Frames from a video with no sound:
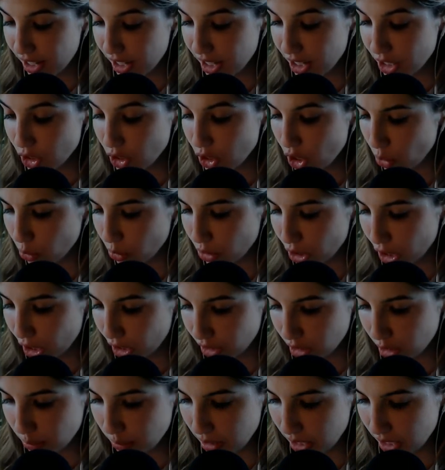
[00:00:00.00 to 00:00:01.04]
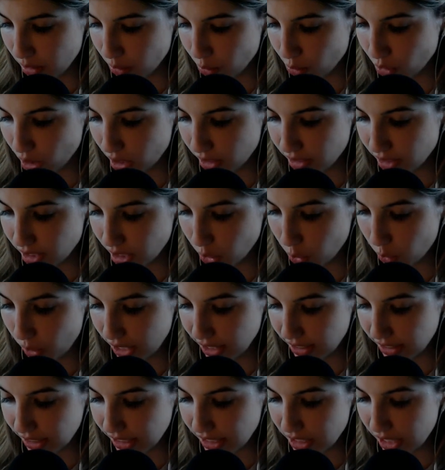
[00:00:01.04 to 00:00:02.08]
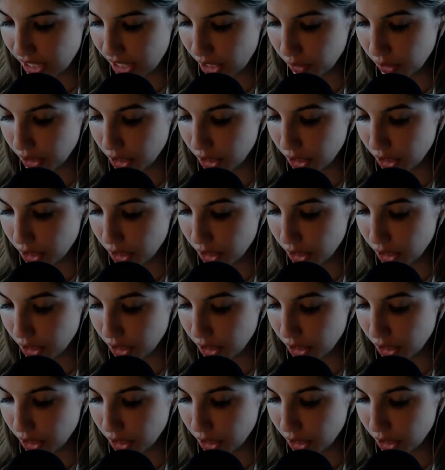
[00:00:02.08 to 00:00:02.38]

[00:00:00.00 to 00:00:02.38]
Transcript: "Don't talk to me," Ron said quietly to Harry